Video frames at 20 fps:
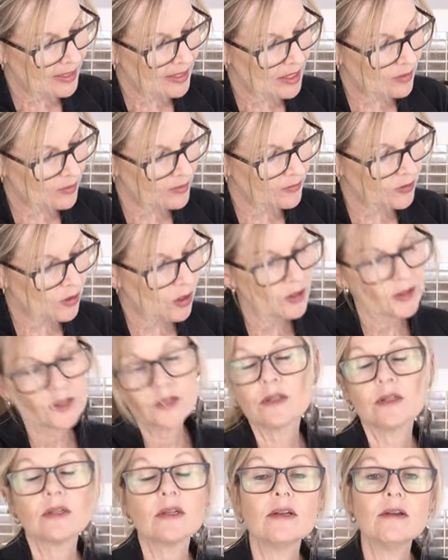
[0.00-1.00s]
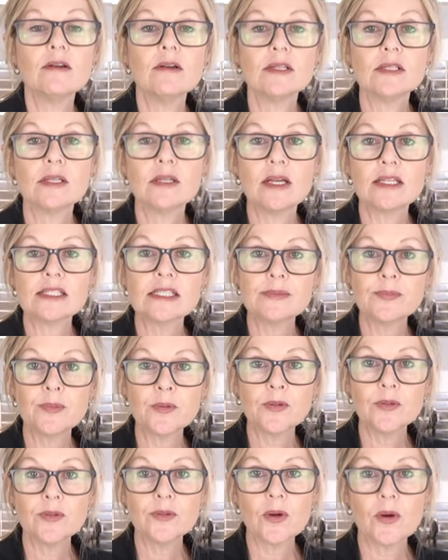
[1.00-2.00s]
Now we've got a
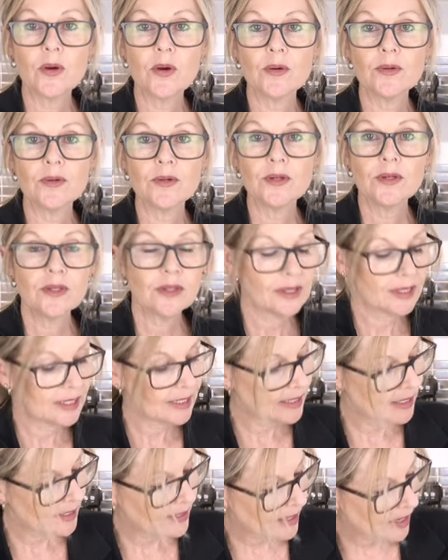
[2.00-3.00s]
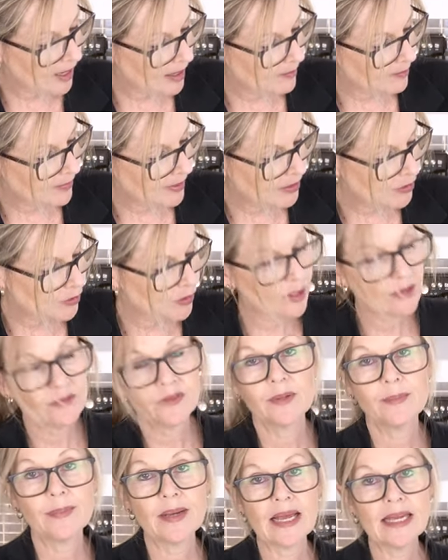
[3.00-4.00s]
spoon on the um, picture
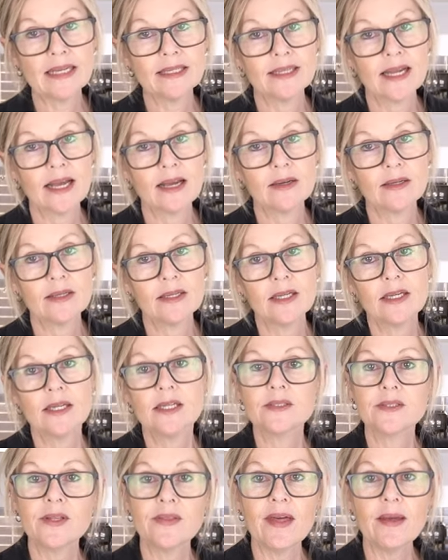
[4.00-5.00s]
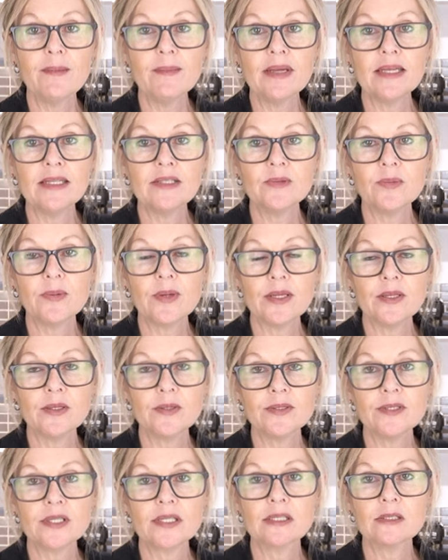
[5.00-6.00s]
of the blade now. So that means we're
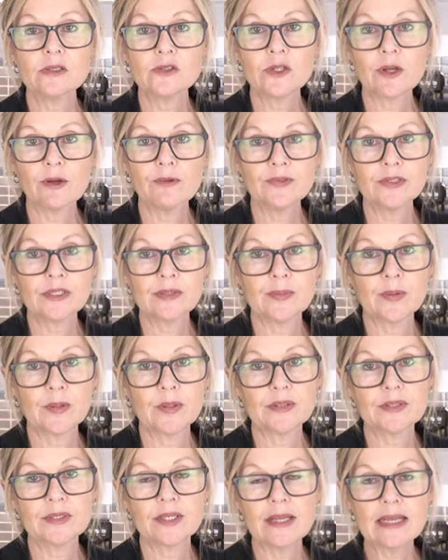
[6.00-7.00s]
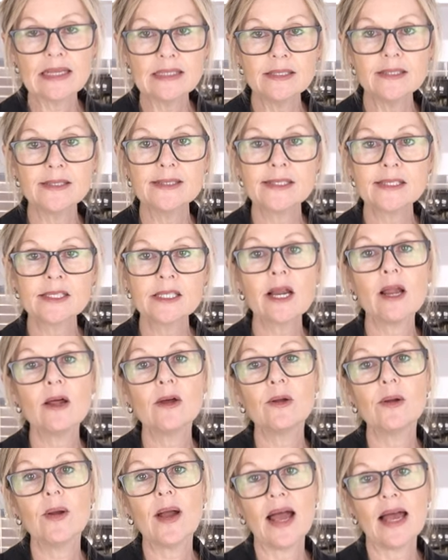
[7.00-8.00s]
using soft spoons. So that's as
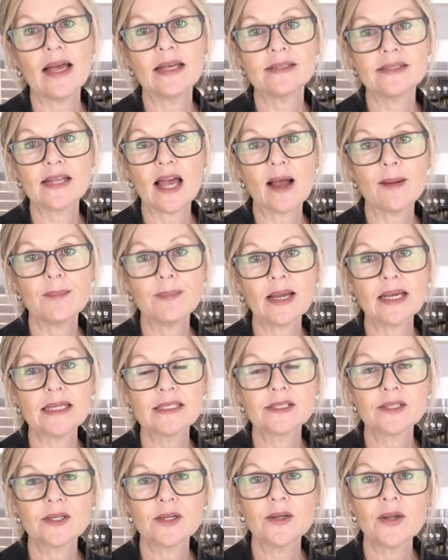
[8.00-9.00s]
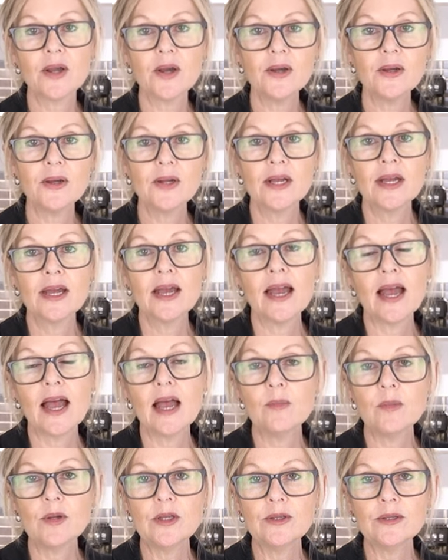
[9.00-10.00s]
slow as our blades can go.
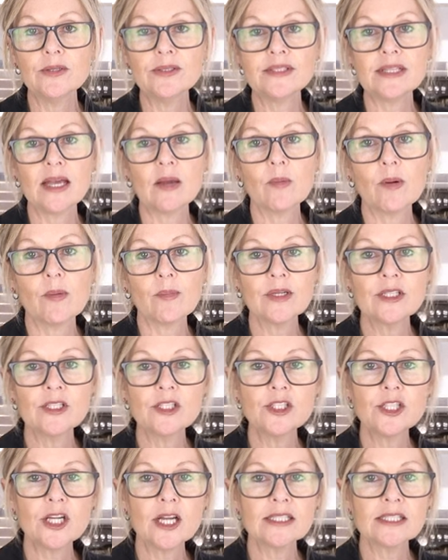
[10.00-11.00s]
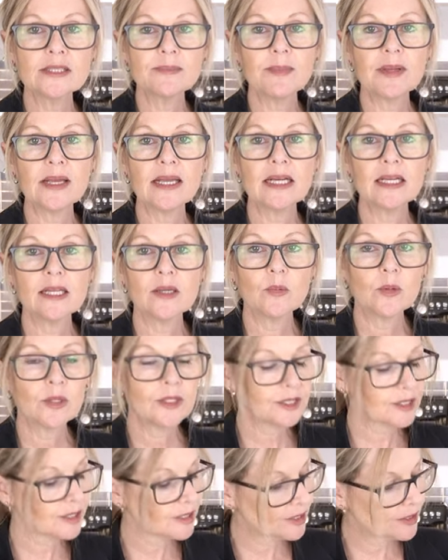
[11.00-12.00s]
And we use that when we just barely
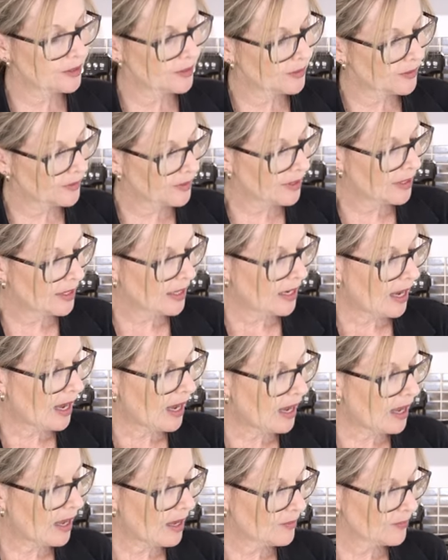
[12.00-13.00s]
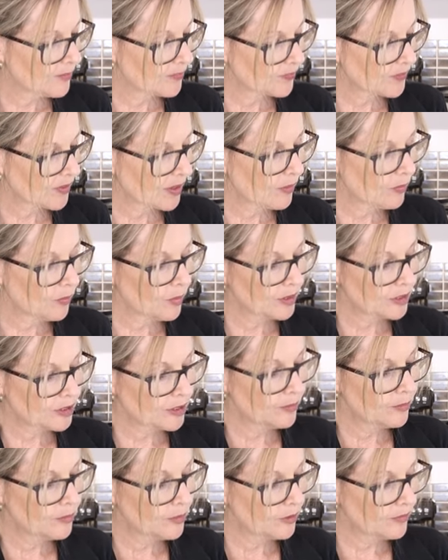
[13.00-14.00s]
want to, um, want
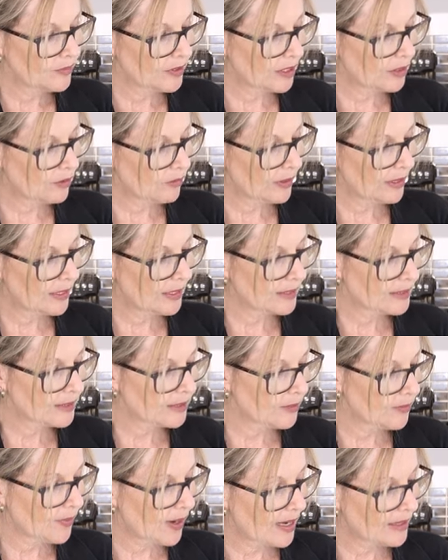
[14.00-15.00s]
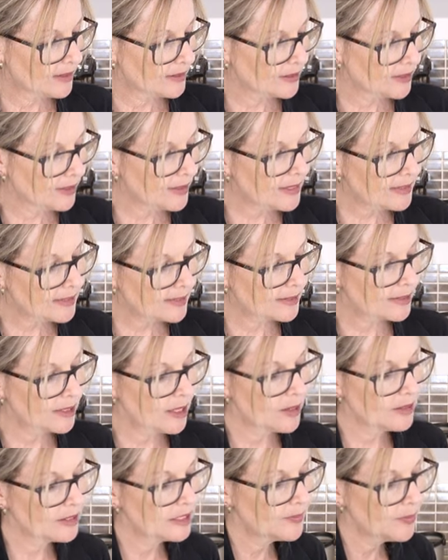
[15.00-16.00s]
to move the ingredients around. So that
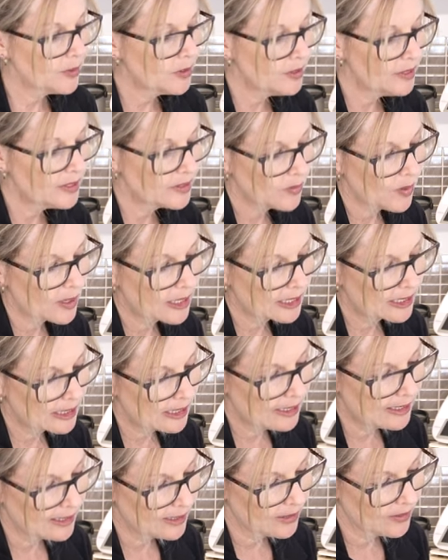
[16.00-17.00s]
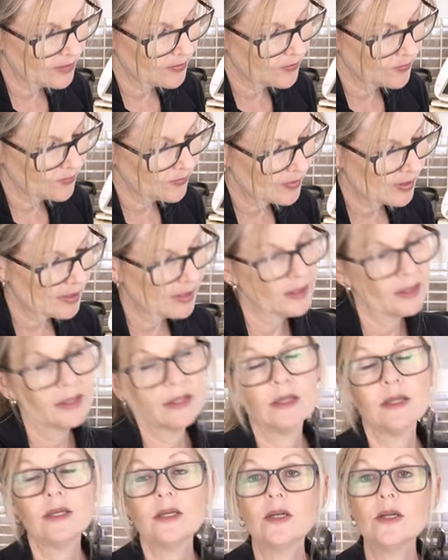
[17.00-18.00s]
slow spoon is one click.
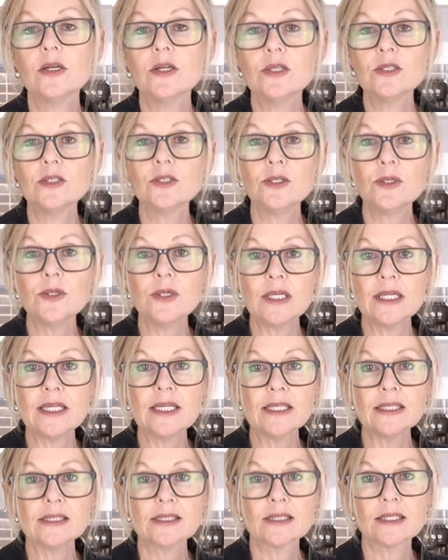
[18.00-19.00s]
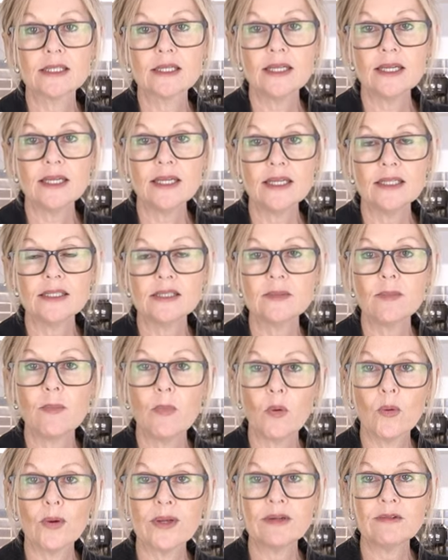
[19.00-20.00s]
Two clicks is zero
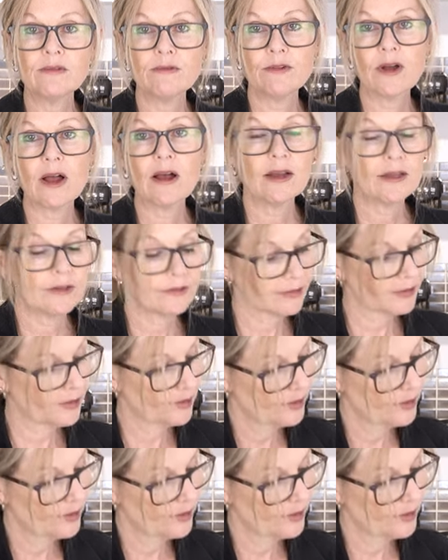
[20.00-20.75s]
point five.